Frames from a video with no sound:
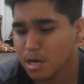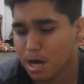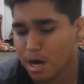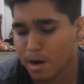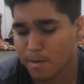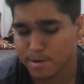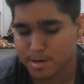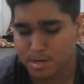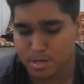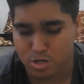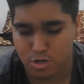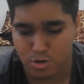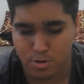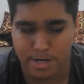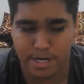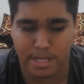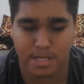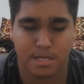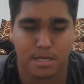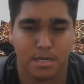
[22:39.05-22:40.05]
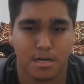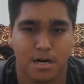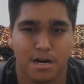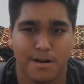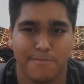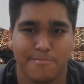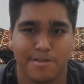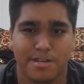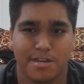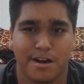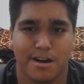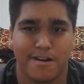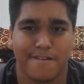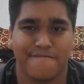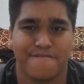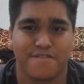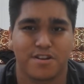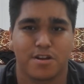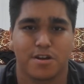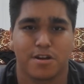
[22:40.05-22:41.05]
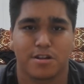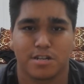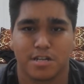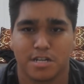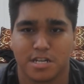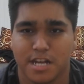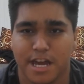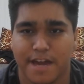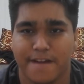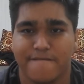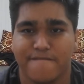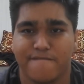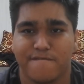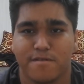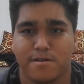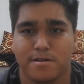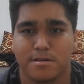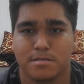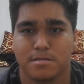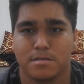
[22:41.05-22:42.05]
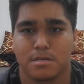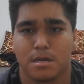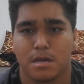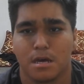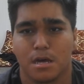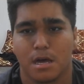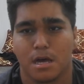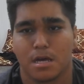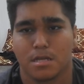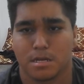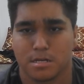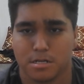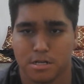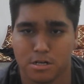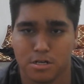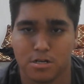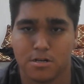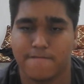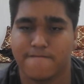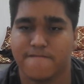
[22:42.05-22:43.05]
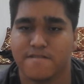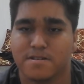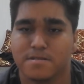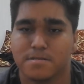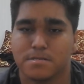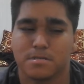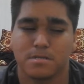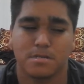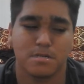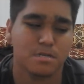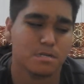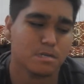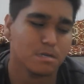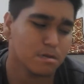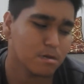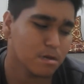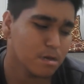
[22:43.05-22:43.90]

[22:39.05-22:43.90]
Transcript: I want to join in the army. I have to go to TAFE first, and then university.